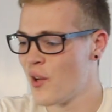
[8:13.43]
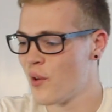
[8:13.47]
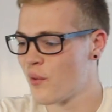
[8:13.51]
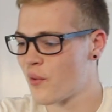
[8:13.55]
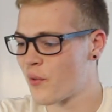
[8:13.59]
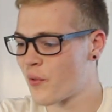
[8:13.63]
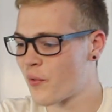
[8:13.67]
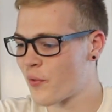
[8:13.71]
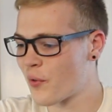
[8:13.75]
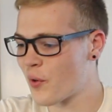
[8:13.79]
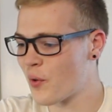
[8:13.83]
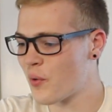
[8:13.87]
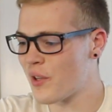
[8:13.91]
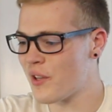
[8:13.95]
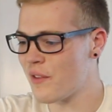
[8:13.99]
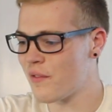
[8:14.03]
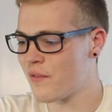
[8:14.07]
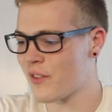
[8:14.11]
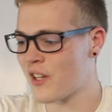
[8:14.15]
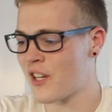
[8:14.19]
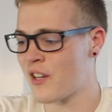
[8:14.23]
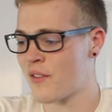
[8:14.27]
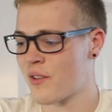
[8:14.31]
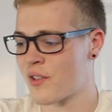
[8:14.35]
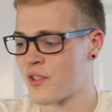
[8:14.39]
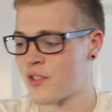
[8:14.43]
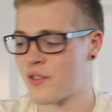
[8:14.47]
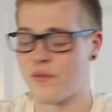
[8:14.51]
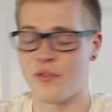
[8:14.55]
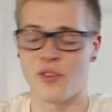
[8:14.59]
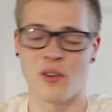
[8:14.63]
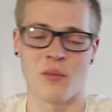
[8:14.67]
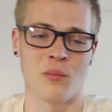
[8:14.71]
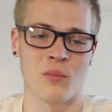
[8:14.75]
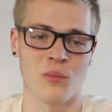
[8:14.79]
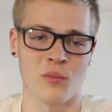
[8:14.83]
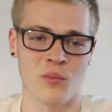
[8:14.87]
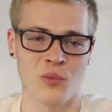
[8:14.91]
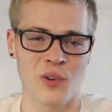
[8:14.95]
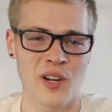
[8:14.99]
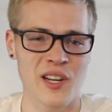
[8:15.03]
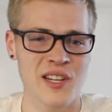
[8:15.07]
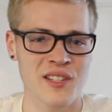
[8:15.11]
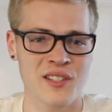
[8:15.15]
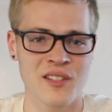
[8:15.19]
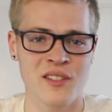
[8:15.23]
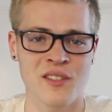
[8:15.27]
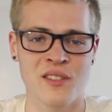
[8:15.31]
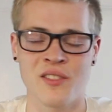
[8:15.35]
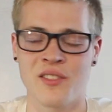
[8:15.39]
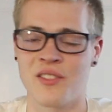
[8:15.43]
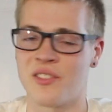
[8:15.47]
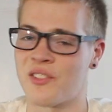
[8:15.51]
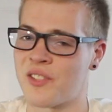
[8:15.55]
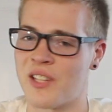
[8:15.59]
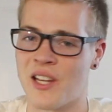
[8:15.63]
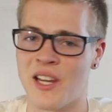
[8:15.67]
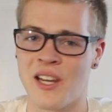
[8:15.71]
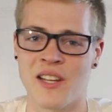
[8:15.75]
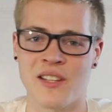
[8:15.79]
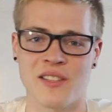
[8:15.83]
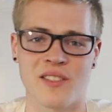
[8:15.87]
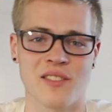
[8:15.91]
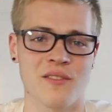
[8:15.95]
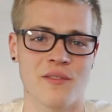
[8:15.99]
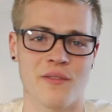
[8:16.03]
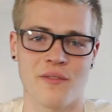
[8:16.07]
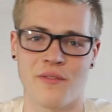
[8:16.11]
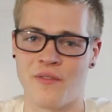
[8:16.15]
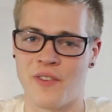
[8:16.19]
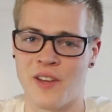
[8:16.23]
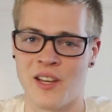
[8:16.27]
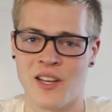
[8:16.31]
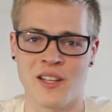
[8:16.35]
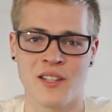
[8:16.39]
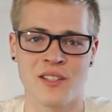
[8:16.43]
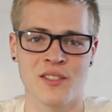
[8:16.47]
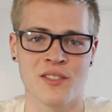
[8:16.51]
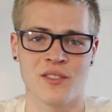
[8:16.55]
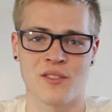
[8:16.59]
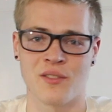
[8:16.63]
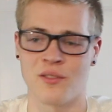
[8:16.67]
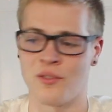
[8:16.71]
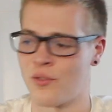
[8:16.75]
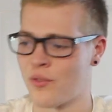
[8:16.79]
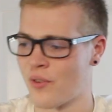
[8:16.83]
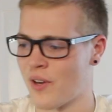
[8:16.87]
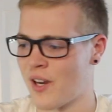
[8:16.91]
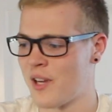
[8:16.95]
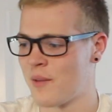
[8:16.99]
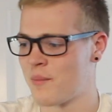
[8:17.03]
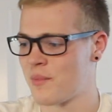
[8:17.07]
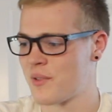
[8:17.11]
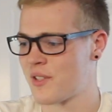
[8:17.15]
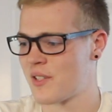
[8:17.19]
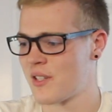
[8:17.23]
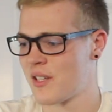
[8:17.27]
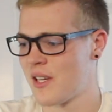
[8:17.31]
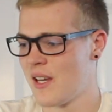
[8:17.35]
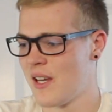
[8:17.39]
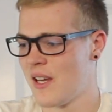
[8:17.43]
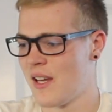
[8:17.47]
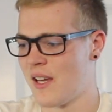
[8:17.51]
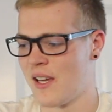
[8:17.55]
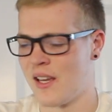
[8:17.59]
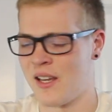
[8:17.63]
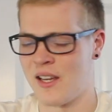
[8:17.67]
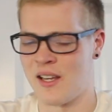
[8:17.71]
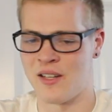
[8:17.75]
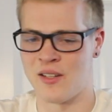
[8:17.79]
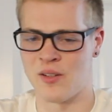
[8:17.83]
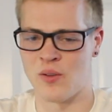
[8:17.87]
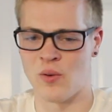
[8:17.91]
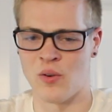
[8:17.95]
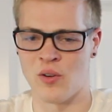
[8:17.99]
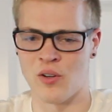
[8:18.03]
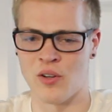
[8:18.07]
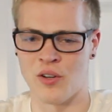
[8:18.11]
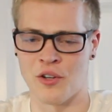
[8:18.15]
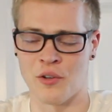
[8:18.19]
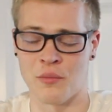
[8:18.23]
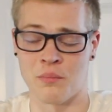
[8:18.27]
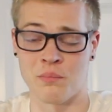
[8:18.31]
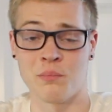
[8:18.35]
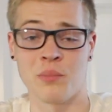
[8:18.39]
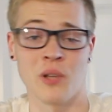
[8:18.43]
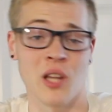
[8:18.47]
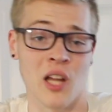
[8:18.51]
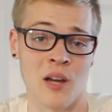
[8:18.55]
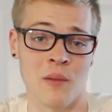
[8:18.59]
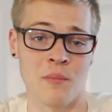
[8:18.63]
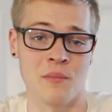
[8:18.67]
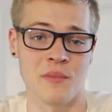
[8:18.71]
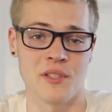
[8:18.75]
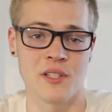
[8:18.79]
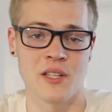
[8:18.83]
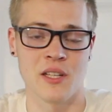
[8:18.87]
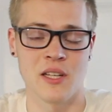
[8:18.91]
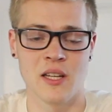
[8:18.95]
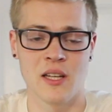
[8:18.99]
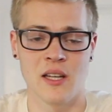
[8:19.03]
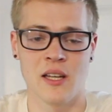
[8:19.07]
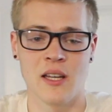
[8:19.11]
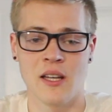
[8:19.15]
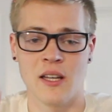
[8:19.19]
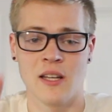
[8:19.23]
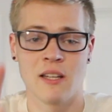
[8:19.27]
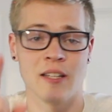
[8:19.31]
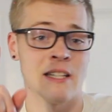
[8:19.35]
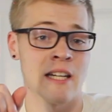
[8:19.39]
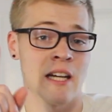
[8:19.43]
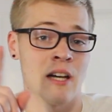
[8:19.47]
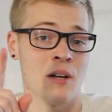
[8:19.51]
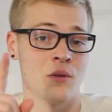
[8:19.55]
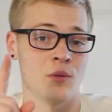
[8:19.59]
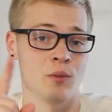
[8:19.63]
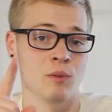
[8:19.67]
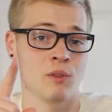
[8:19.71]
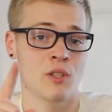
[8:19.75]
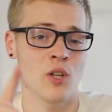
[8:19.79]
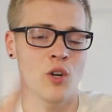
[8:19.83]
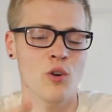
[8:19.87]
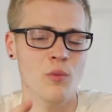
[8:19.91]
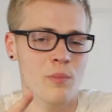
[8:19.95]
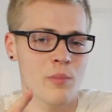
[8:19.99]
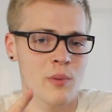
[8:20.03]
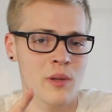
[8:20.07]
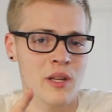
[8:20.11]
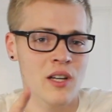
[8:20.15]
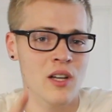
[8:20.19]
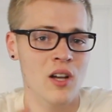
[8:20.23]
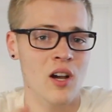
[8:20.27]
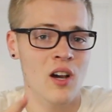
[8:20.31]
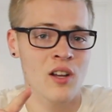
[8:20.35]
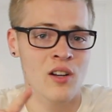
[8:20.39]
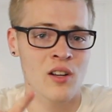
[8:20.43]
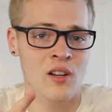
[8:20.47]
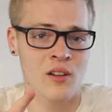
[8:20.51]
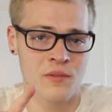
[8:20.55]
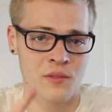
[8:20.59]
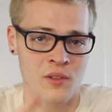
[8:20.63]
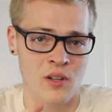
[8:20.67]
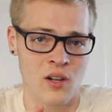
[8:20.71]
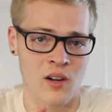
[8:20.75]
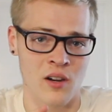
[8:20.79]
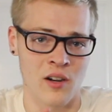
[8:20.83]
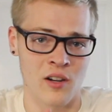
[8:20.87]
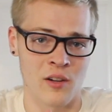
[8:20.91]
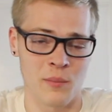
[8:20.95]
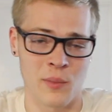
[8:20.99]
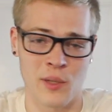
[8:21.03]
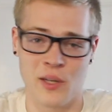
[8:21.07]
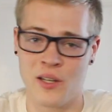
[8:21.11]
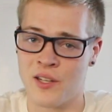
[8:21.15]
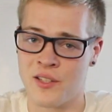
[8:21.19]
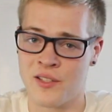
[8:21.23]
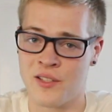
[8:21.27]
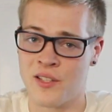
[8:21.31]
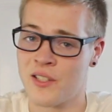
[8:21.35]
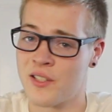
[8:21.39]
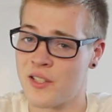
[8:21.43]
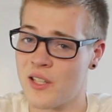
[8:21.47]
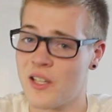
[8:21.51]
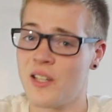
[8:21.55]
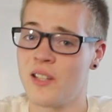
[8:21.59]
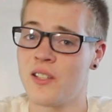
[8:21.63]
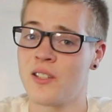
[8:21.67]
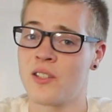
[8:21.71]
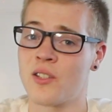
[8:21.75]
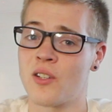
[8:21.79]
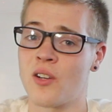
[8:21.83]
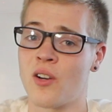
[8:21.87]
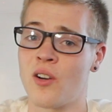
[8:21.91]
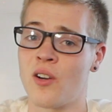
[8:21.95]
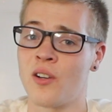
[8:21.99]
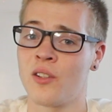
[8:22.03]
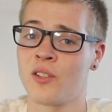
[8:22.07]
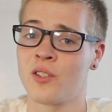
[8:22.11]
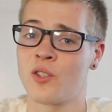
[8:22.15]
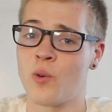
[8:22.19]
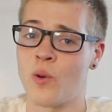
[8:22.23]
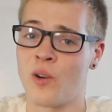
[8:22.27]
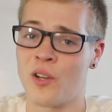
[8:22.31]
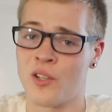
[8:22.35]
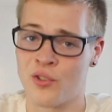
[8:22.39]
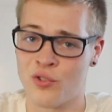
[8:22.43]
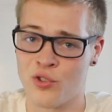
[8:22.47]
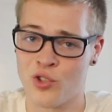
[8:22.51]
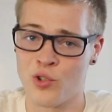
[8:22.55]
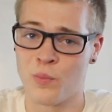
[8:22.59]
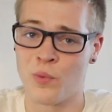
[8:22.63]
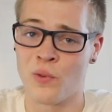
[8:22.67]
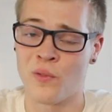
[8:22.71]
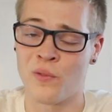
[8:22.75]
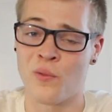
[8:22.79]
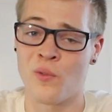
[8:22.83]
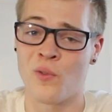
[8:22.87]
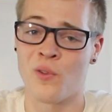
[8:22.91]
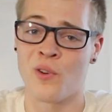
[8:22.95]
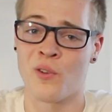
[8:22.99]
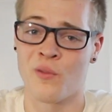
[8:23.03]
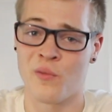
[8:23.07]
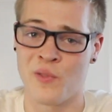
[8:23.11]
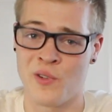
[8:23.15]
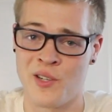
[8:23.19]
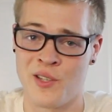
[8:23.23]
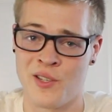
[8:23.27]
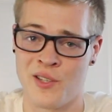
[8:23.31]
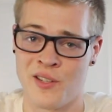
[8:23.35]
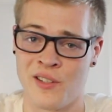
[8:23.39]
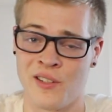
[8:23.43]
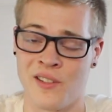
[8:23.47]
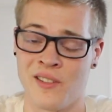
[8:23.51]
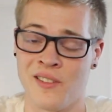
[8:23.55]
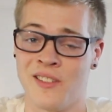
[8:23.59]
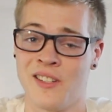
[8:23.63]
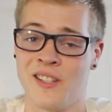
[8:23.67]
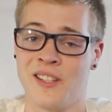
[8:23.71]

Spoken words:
fruity flavors from raisins, dates, figs, grapes, and or plums. Now, don't be caught off guard because this is called Quadrupel for a reason.